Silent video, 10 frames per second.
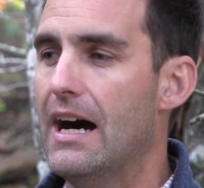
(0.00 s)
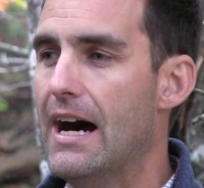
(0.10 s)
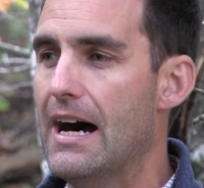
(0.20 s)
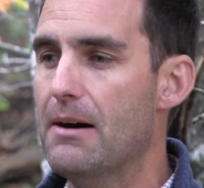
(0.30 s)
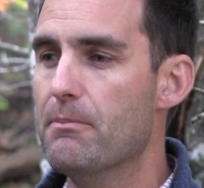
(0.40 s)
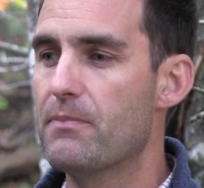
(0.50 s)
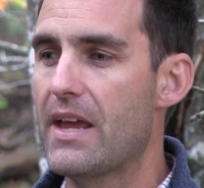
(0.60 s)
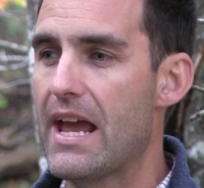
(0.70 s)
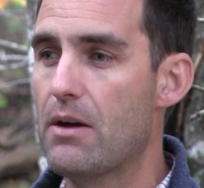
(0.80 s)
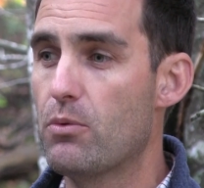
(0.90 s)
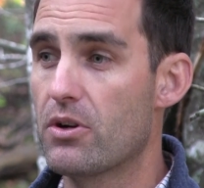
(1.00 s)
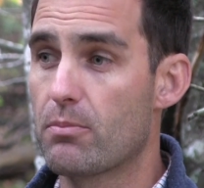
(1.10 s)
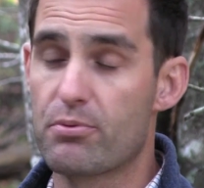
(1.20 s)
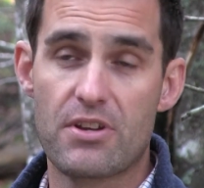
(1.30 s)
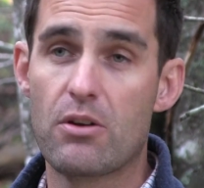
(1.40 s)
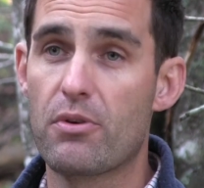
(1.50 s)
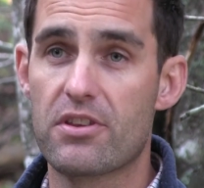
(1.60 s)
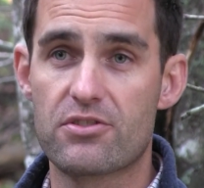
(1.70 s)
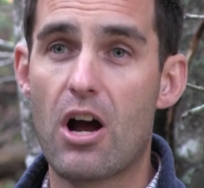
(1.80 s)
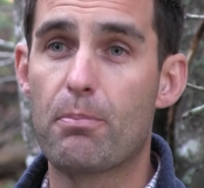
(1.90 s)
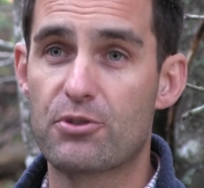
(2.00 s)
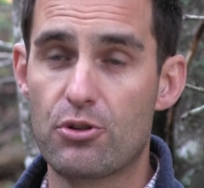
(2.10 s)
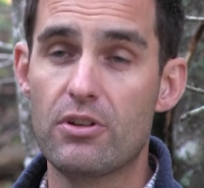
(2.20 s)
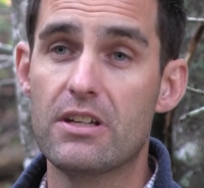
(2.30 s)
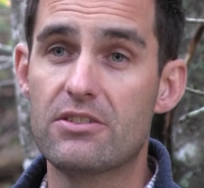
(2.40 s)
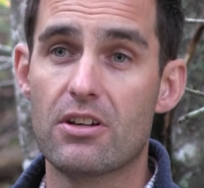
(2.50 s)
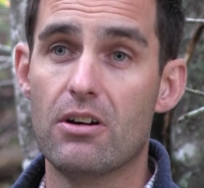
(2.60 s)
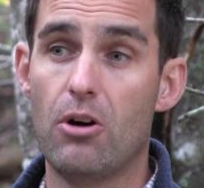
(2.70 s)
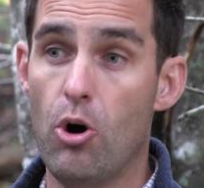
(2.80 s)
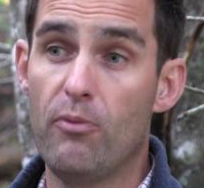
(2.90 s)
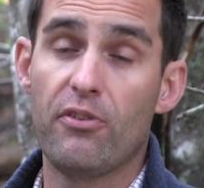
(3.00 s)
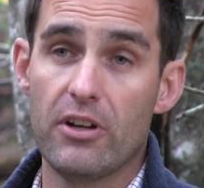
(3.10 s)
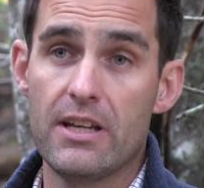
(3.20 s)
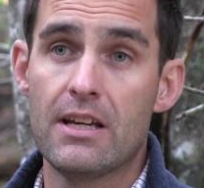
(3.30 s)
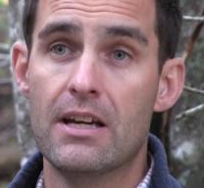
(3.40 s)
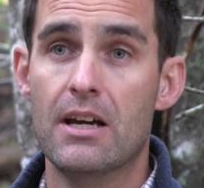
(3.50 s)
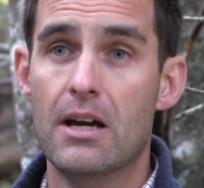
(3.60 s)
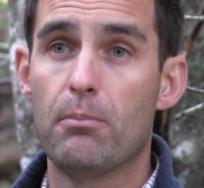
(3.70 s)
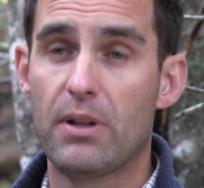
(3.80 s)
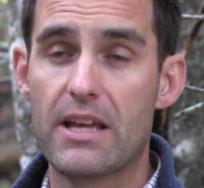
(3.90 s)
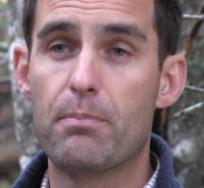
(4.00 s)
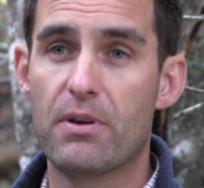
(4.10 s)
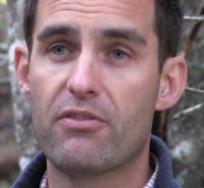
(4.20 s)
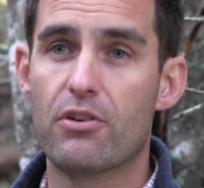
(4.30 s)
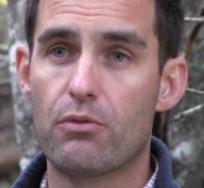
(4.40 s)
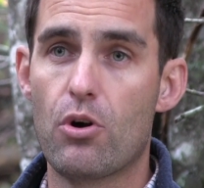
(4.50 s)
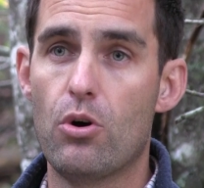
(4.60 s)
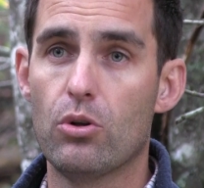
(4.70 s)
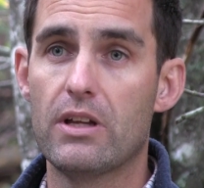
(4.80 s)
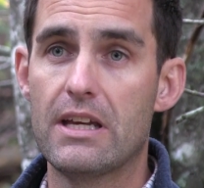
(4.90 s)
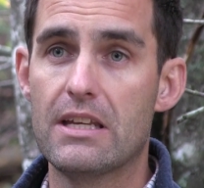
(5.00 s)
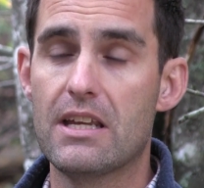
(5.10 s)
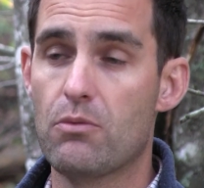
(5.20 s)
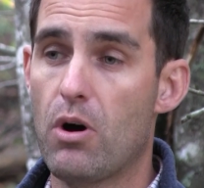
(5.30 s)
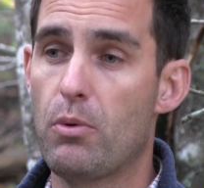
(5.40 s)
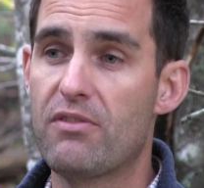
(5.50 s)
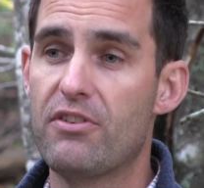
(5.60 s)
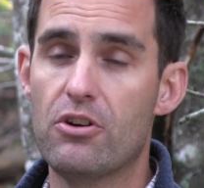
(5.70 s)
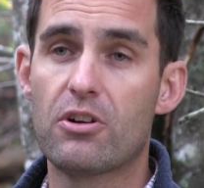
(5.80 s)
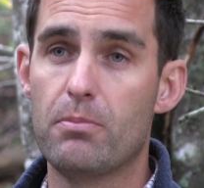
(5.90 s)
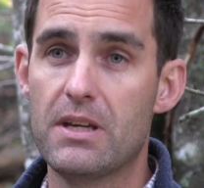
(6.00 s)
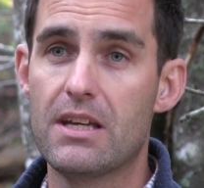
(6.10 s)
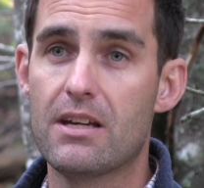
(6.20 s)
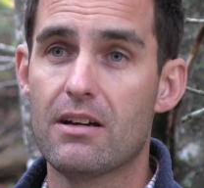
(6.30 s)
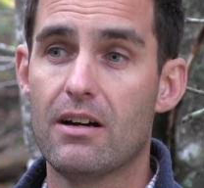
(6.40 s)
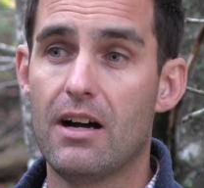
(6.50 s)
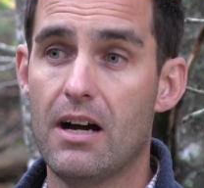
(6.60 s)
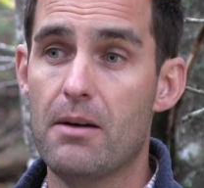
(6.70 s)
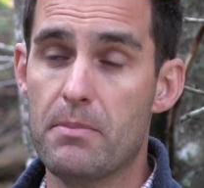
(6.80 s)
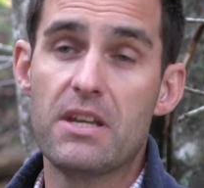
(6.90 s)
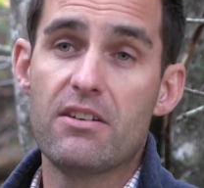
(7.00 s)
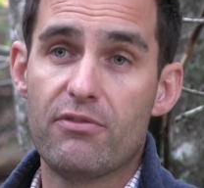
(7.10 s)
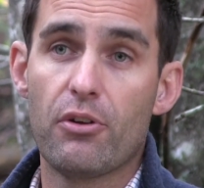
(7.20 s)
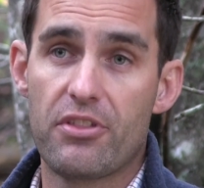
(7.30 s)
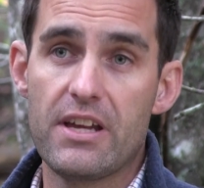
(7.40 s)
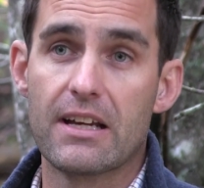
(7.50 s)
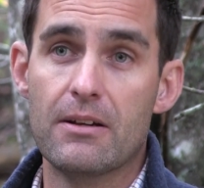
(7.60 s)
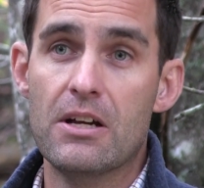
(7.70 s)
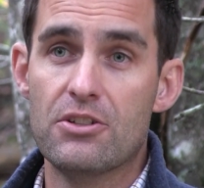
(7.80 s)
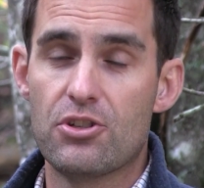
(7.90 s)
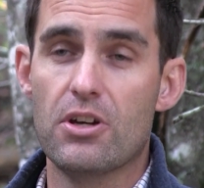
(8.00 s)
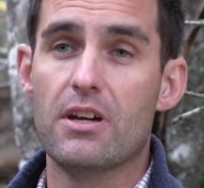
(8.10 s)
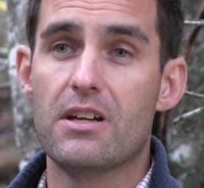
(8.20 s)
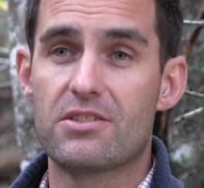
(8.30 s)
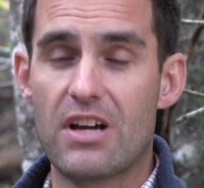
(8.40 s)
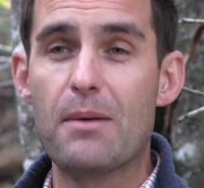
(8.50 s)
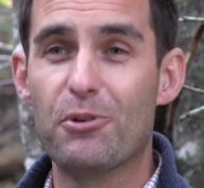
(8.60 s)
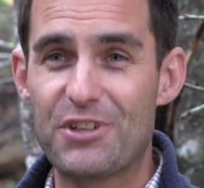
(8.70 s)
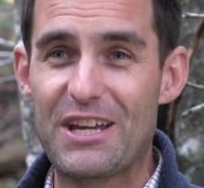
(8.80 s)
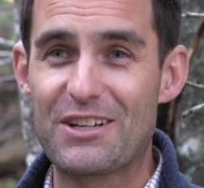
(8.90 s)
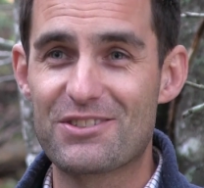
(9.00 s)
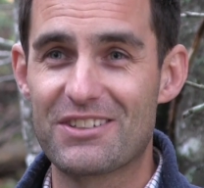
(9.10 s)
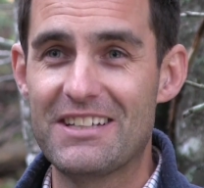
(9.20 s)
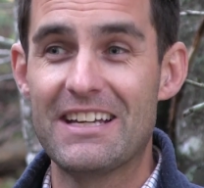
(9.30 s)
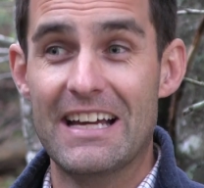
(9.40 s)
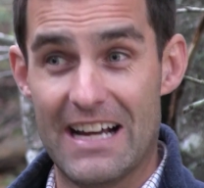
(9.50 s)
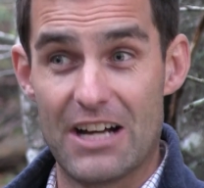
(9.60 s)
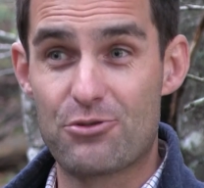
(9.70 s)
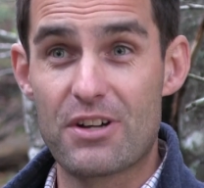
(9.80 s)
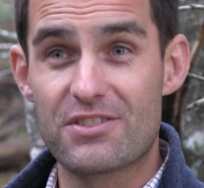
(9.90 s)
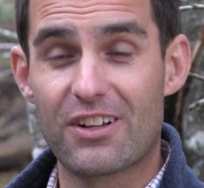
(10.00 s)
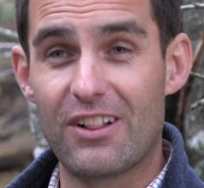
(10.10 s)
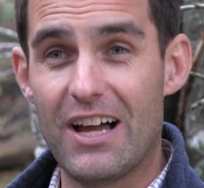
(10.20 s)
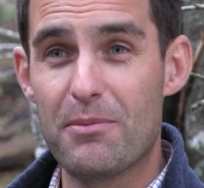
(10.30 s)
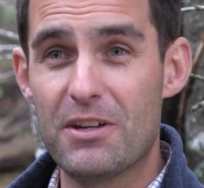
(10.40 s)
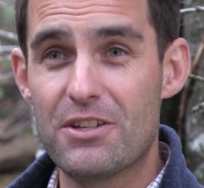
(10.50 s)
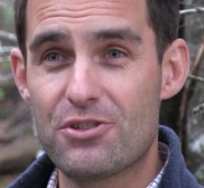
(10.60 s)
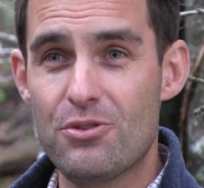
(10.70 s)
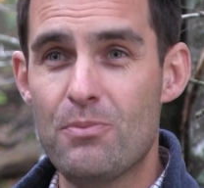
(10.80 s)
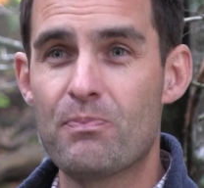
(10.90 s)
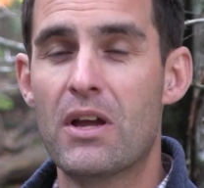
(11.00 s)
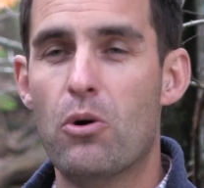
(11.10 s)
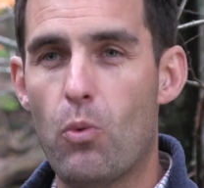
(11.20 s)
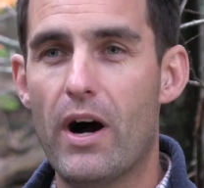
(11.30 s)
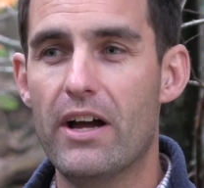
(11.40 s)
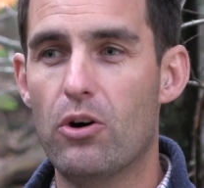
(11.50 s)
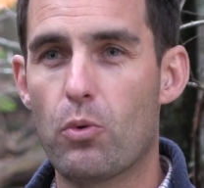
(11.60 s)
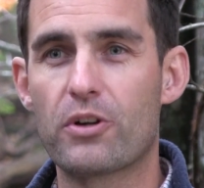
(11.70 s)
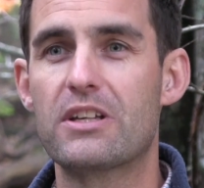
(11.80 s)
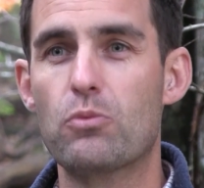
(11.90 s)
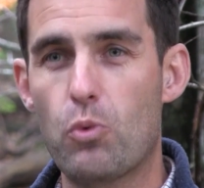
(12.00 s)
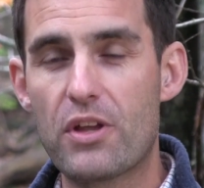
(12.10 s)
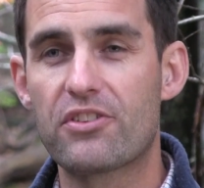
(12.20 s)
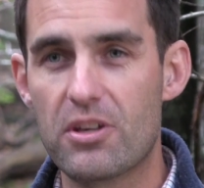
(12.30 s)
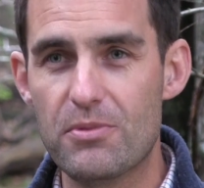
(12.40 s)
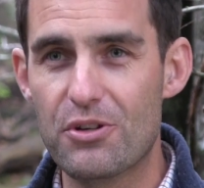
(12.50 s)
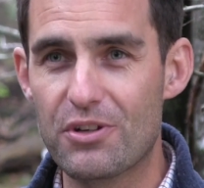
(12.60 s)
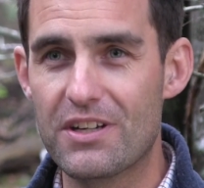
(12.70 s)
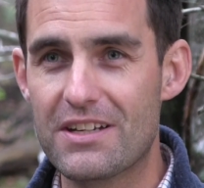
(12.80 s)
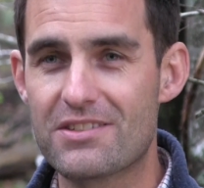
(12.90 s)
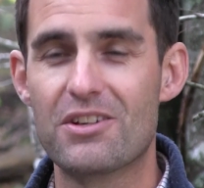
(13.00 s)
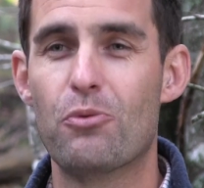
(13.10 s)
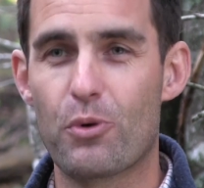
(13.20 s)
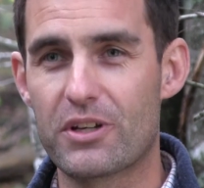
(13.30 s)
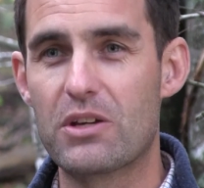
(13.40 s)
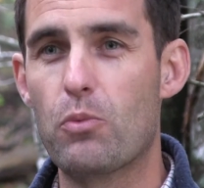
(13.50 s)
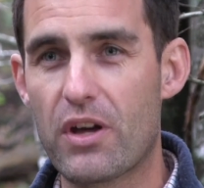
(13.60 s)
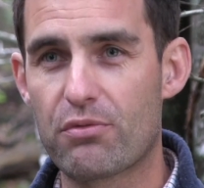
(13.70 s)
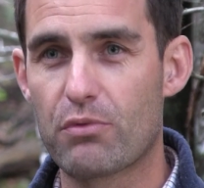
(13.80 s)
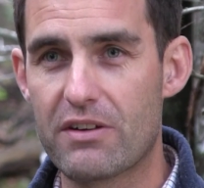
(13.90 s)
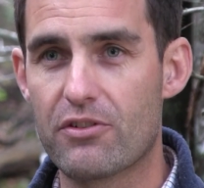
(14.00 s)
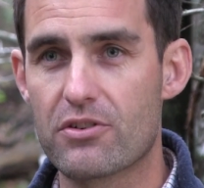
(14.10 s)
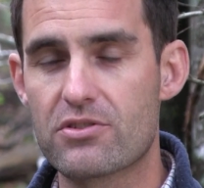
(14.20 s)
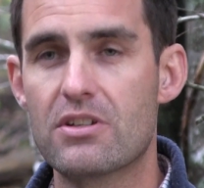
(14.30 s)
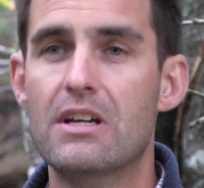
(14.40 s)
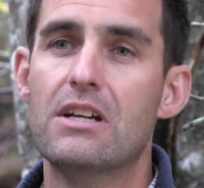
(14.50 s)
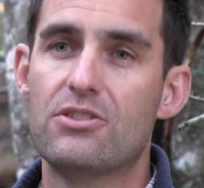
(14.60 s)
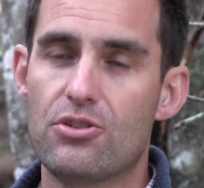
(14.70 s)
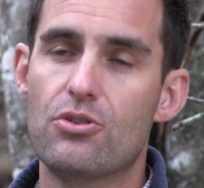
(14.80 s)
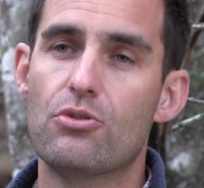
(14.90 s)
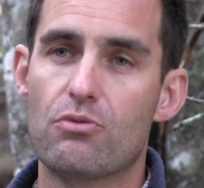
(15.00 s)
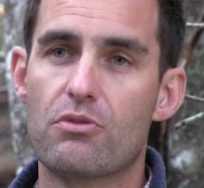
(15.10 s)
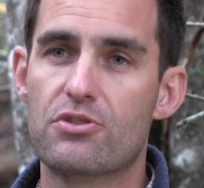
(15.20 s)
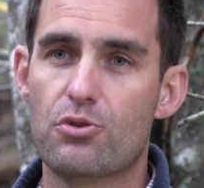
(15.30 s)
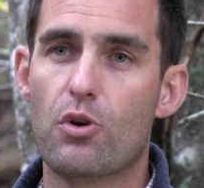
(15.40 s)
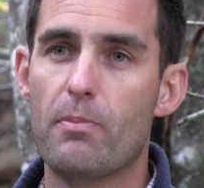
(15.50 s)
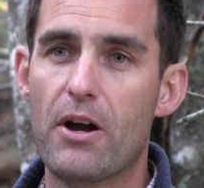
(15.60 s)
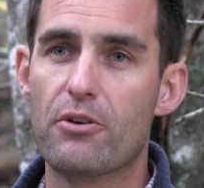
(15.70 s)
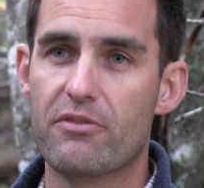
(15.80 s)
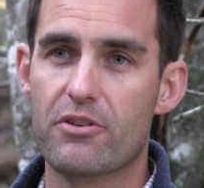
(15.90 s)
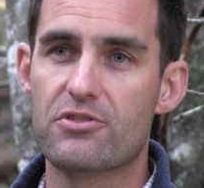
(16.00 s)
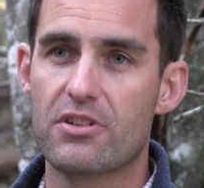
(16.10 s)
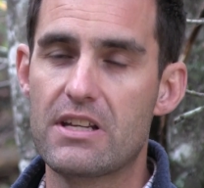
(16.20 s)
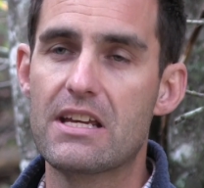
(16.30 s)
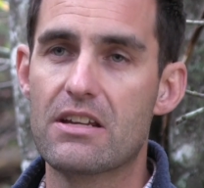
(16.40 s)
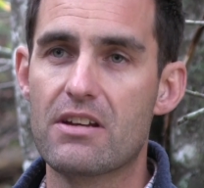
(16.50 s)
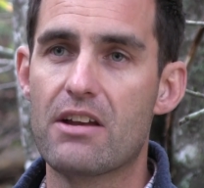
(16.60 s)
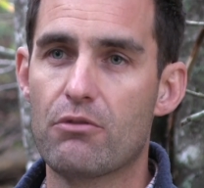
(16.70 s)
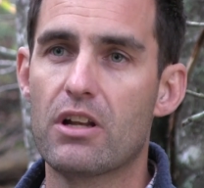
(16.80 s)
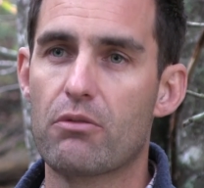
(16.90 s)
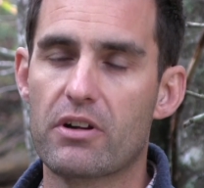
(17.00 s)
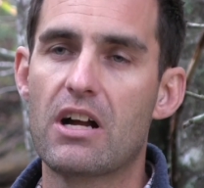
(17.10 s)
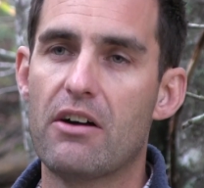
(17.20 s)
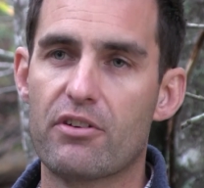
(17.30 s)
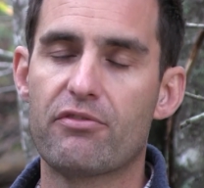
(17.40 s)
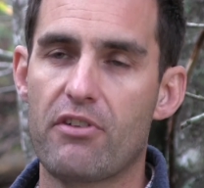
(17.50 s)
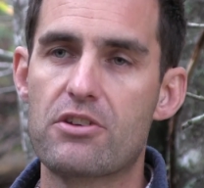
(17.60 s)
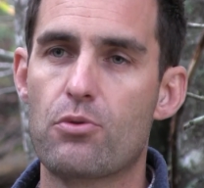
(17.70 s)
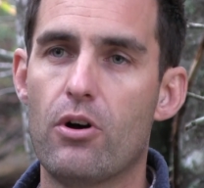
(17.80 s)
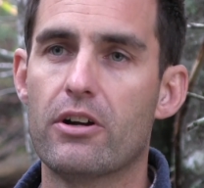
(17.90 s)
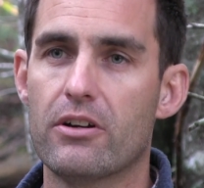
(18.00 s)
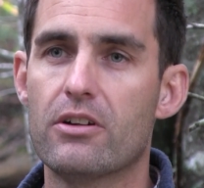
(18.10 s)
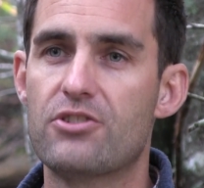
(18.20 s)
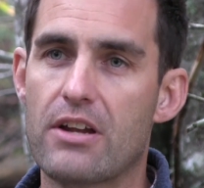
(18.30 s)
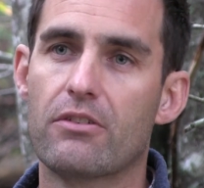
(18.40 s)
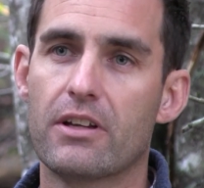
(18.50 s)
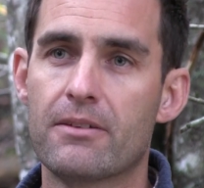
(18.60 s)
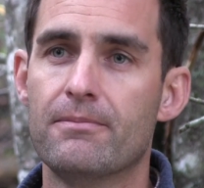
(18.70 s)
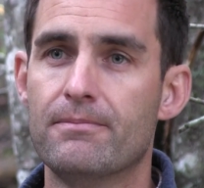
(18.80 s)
and we're presented with this opportunity to hopefully play a pivotal role in what we feel can be a meaningful thing, to simultaneously address the climate issue while working with communities, working with rivers to restore biodiversity and really recover fresh water generally.